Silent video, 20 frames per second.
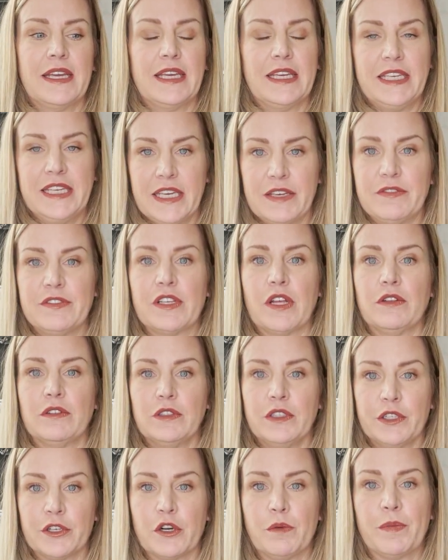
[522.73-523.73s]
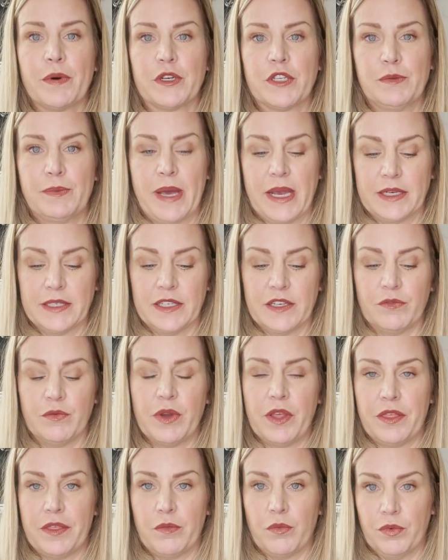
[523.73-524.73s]
gives a little perspective
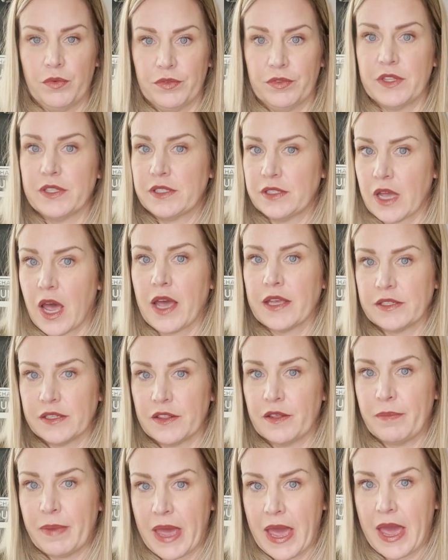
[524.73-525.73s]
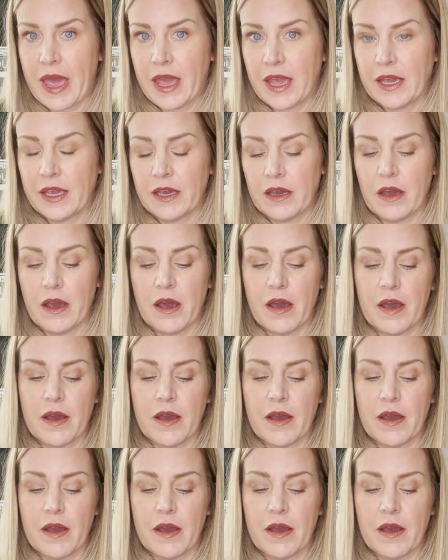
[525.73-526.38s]
with the size of the bag.